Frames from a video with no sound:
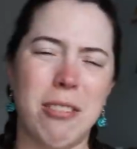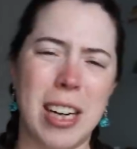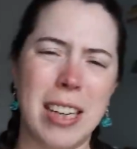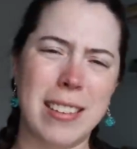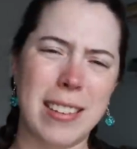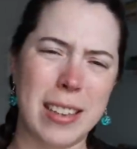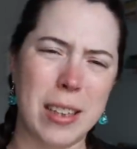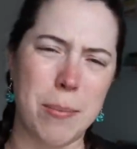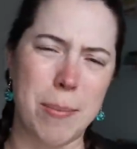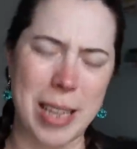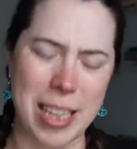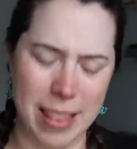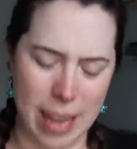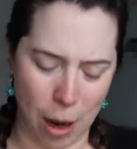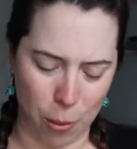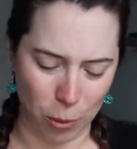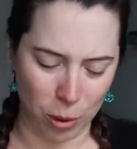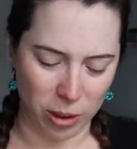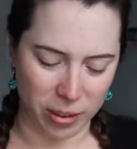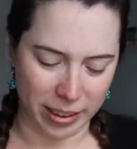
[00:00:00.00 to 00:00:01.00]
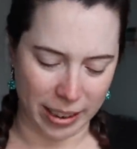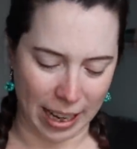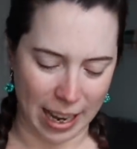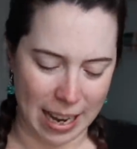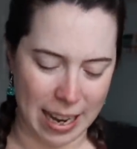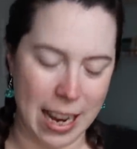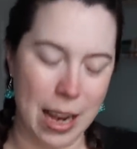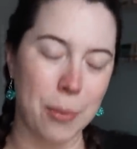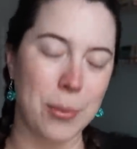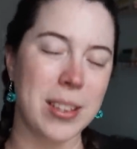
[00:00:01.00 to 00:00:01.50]
frankly, to be in that world
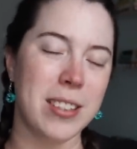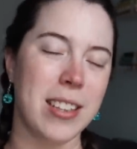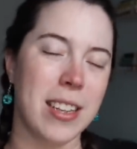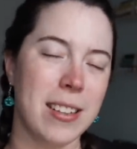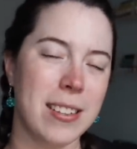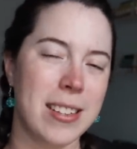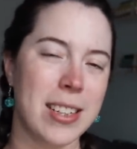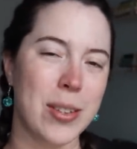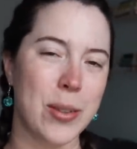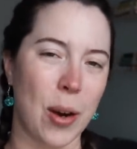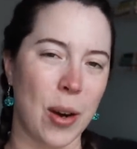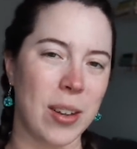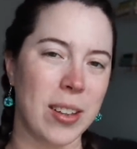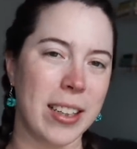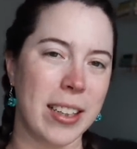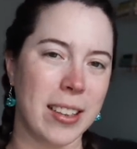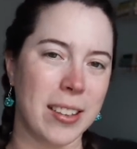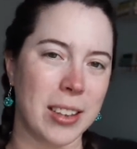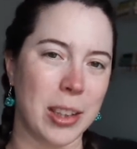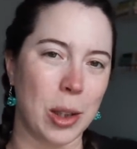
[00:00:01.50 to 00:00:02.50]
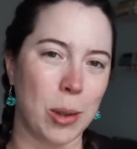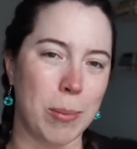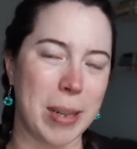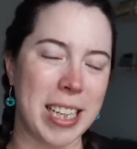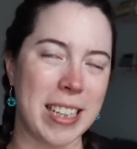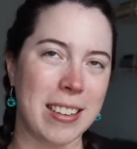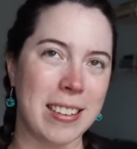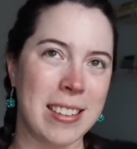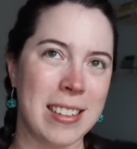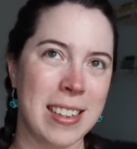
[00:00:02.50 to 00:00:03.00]
again, it was disheartening a little
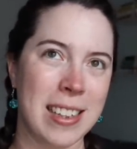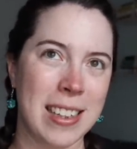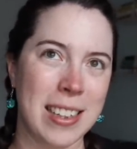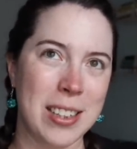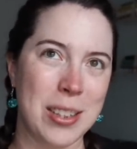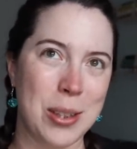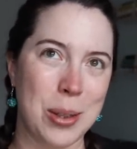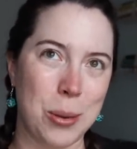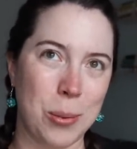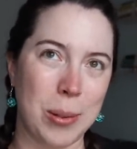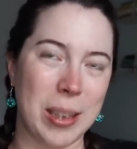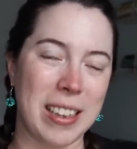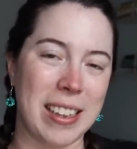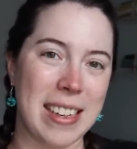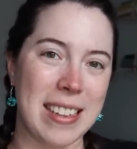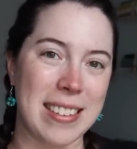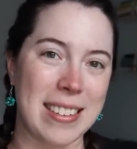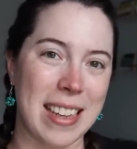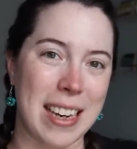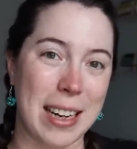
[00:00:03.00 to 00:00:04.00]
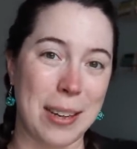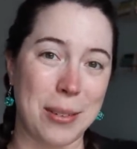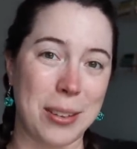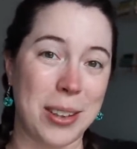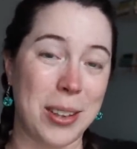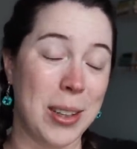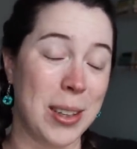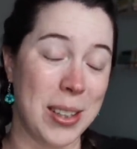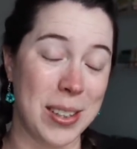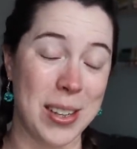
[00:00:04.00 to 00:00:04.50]
bit to realize that I
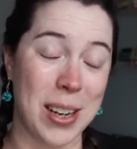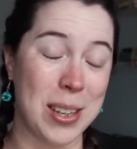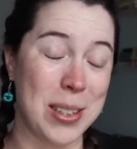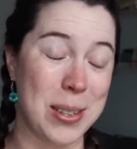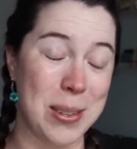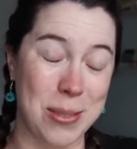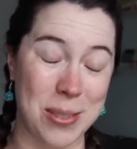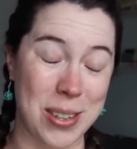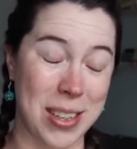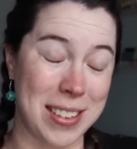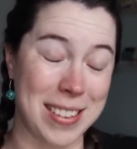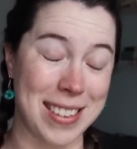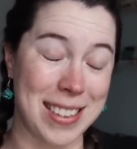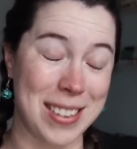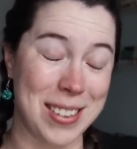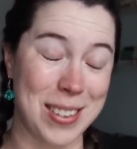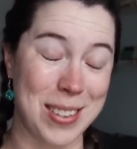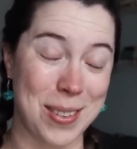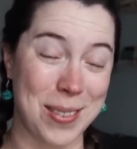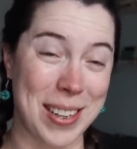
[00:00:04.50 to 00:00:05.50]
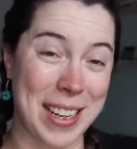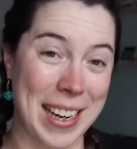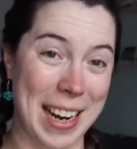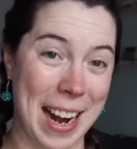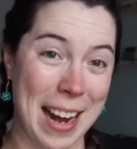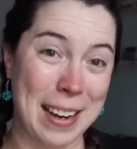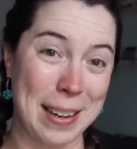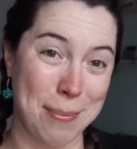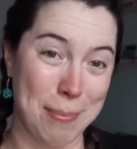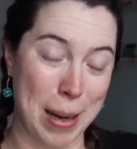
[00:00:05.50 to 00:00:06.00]
could not do justice to what I
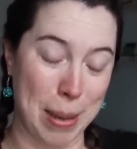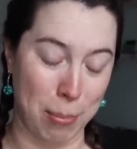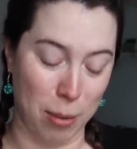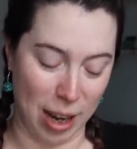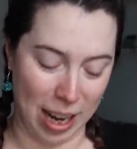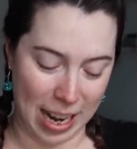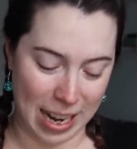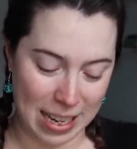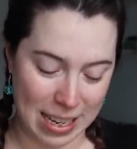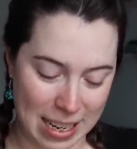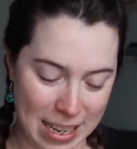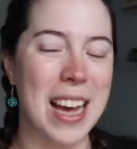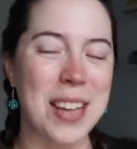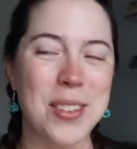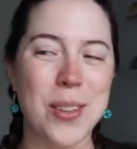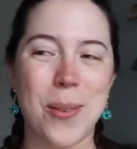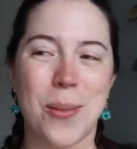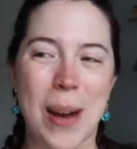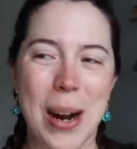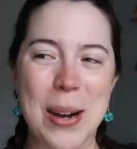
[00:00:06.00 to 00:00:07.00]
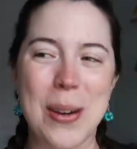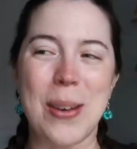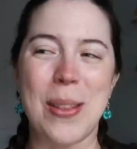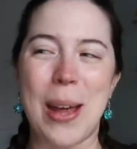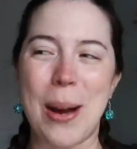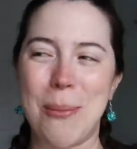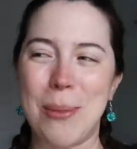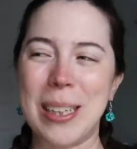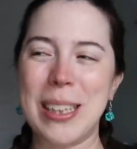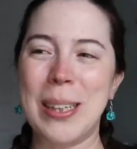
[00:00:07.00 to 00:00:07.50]
had in my brain. As a writer,
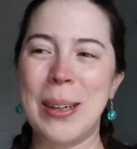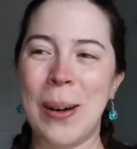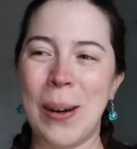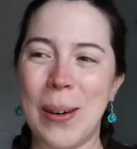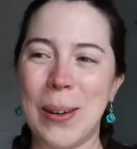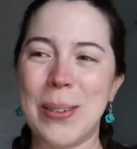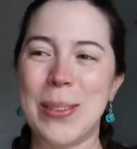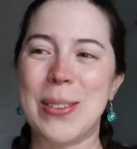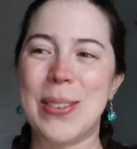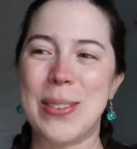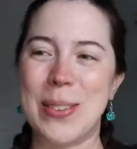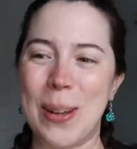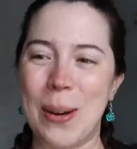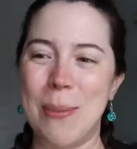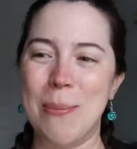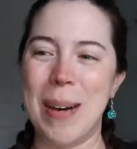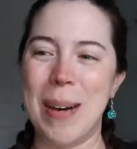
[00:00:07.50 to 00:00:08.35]
that really hurts so